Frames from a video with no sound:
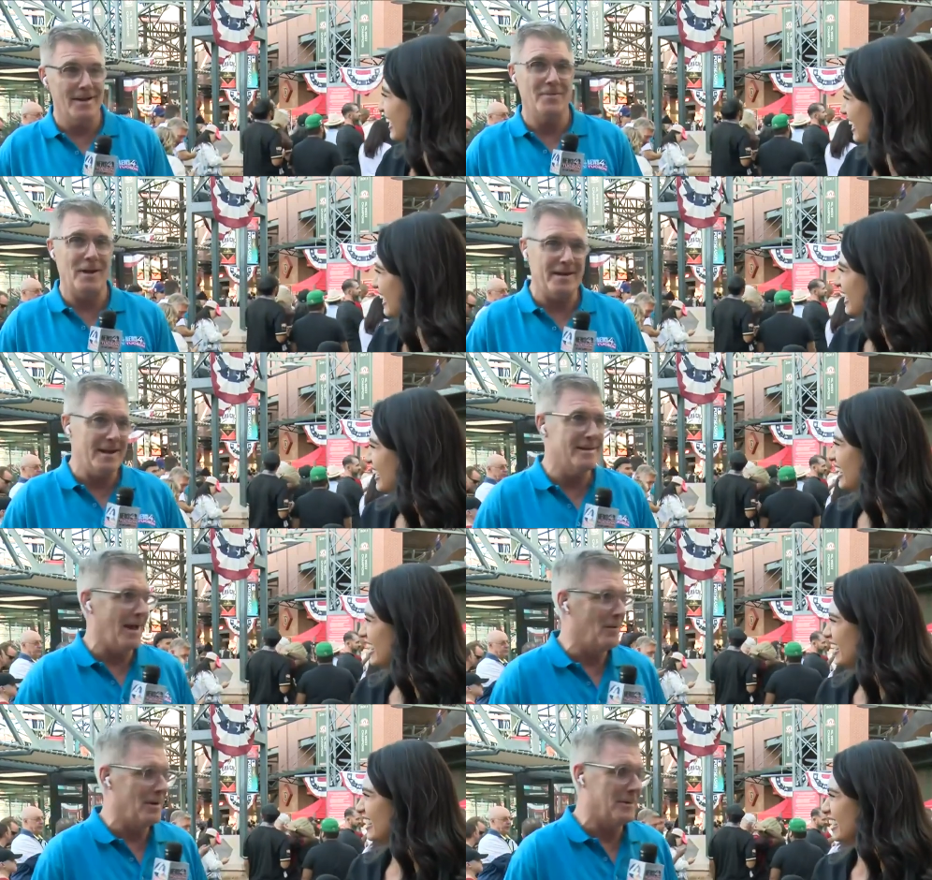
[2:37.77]
Speaker 1: and they need that
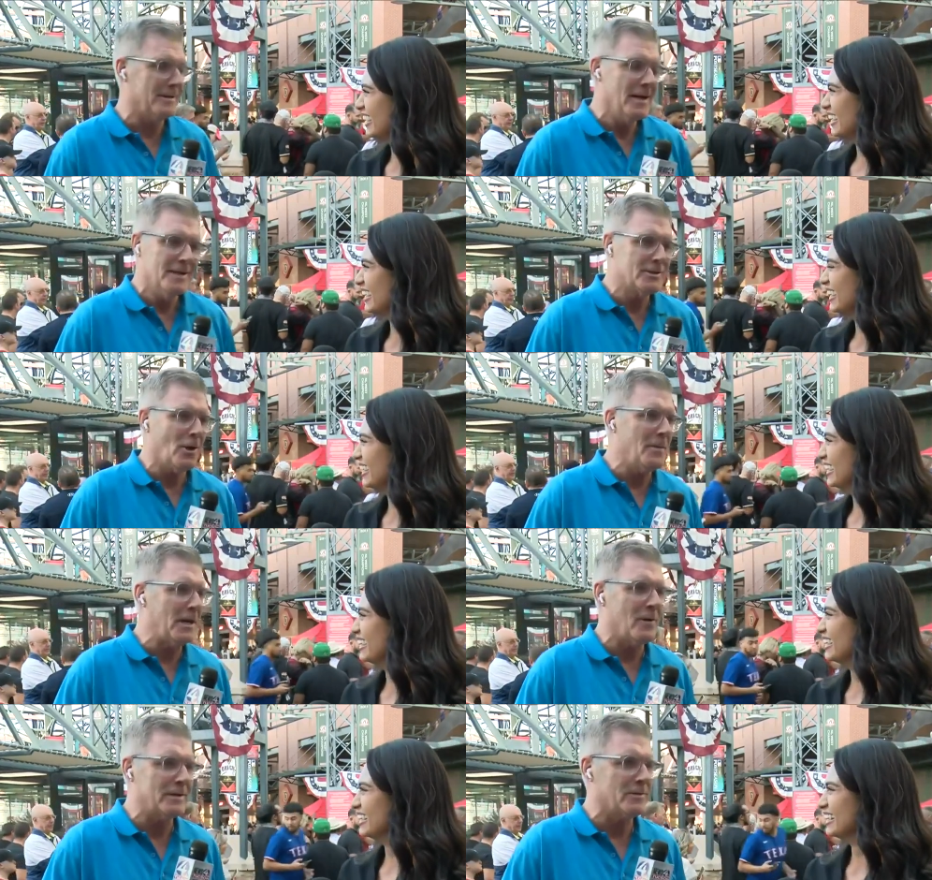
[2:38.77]
one. But so many
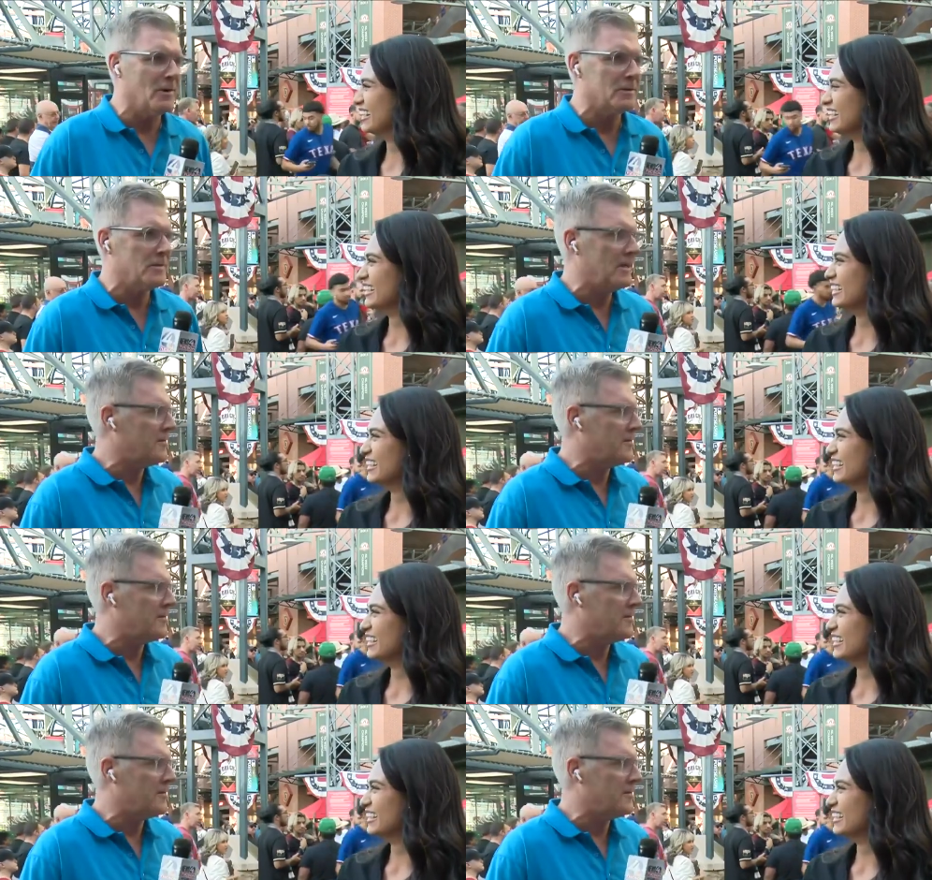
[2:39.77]
great stories with these